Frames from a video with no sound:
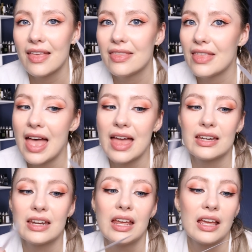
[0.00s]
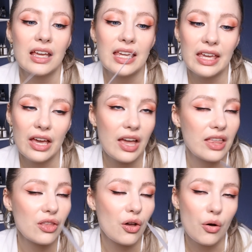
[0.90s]
than here
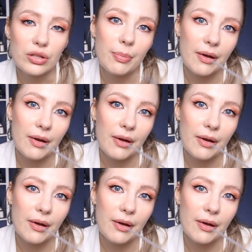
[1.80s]
in the Eau de